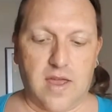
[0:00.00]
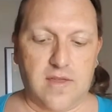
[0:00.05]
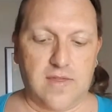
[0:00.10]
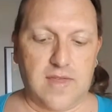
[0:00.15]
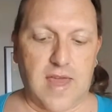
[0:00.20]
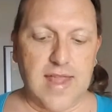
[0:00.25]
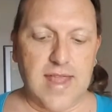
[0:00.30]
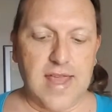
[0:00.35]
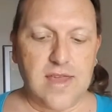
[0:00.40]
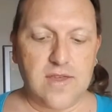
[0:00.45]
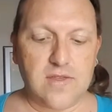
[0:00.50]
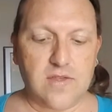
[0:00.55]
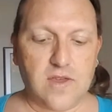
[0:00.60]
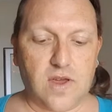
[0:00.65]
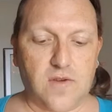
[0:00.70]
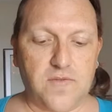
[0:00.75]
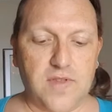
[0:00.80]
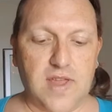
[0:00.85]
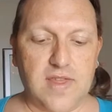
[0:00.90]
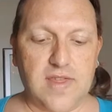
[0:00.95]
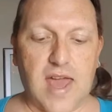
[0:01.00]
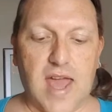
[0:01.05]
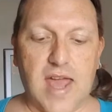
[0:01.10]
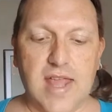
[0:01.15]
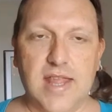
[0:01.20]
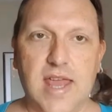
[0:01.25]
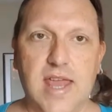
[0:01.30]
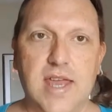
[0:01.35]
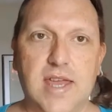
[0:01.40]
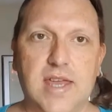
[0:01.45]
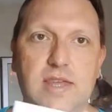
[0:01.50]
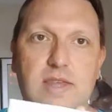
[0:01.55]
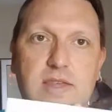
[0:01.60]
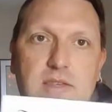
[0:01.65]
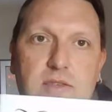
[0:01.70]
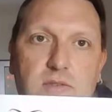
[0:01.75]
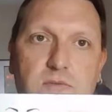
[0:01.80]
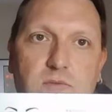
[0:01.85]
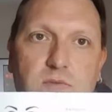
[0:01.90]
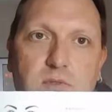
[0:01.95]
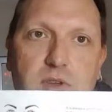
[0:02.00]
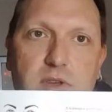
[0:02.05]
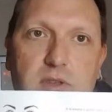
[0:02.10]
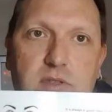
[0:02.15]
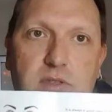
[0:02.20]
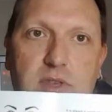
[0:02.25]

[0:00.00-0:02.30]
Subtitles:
techniques, softening techniques for